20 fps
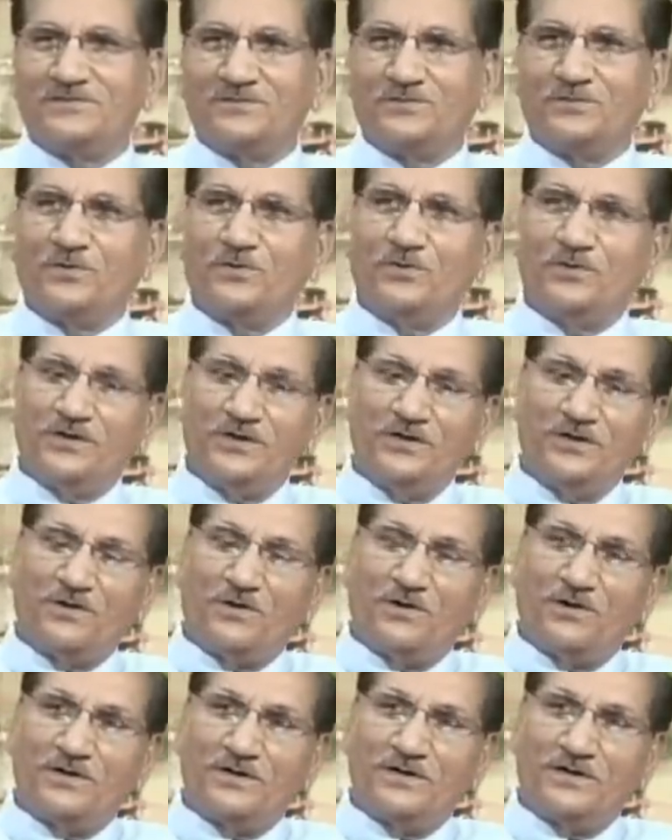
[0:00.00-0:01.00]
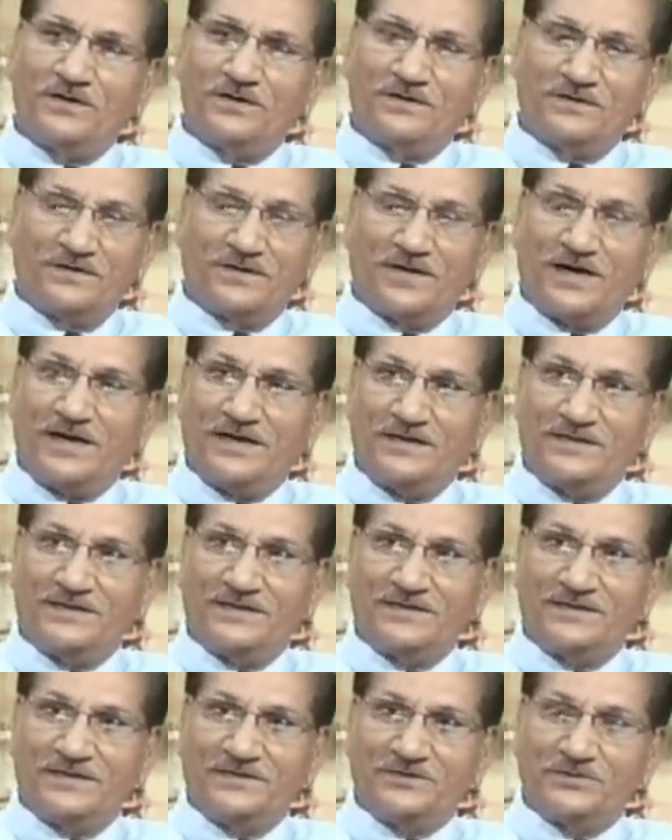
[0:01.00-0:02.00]
So in order,
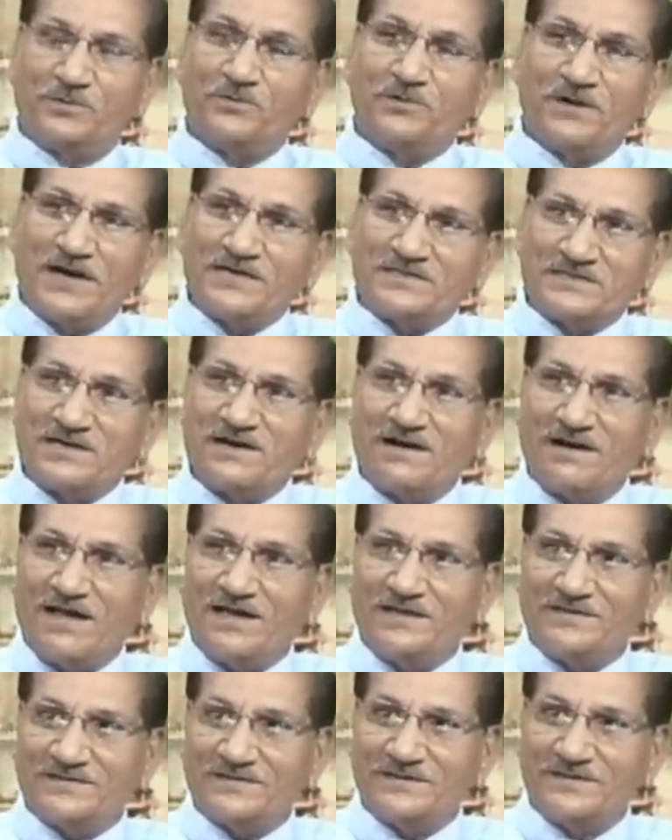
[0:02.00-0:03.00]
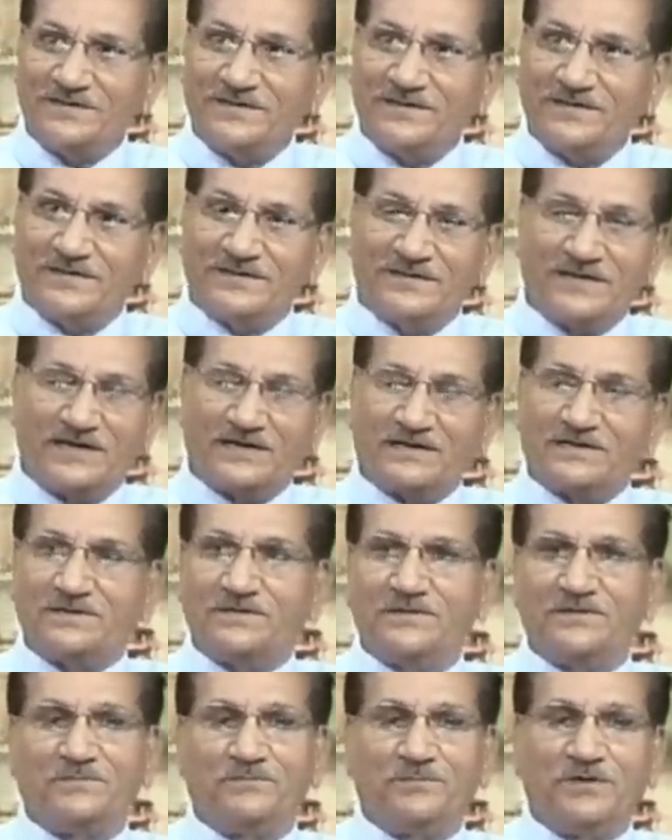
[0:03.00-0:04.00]
either they should rationalize that
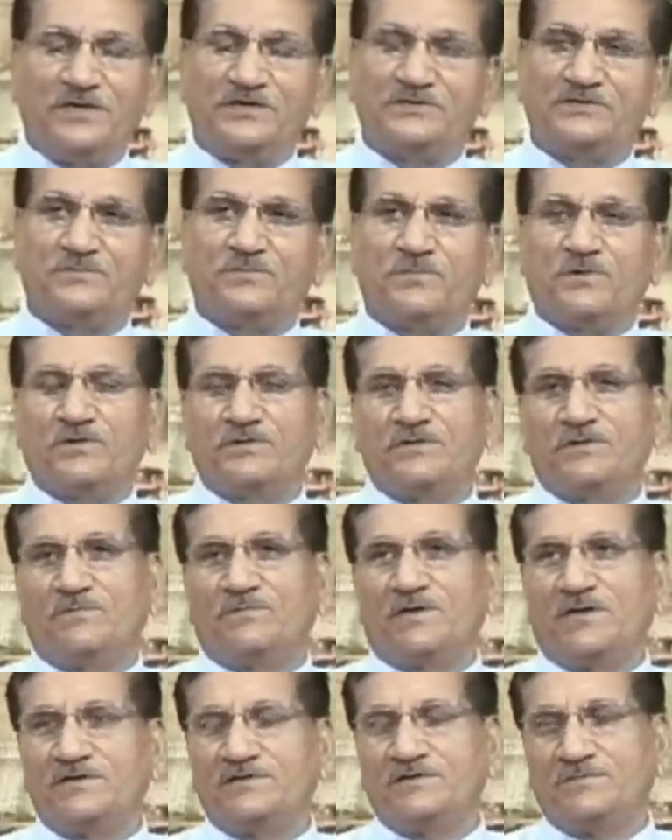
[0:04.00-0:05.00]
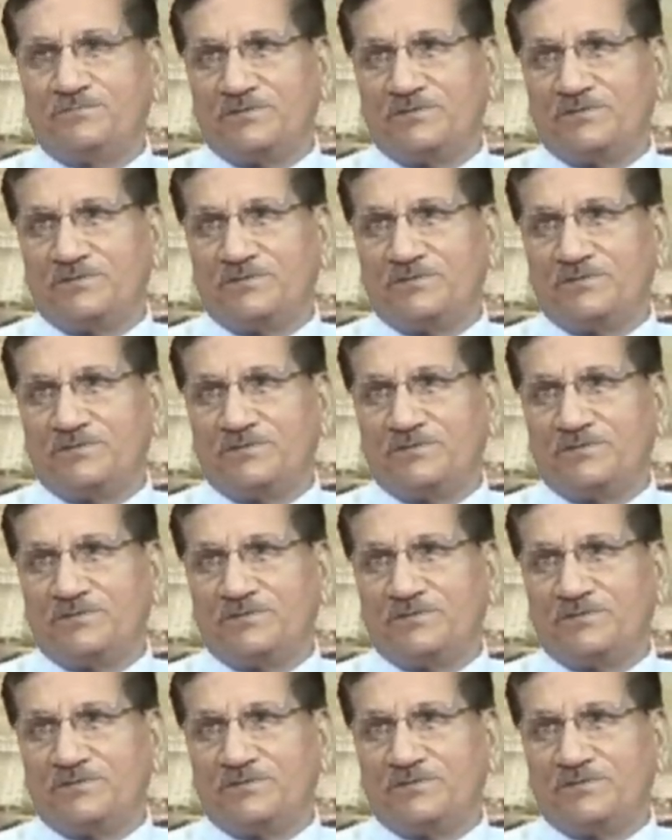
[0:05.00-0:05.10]
based upon that what is the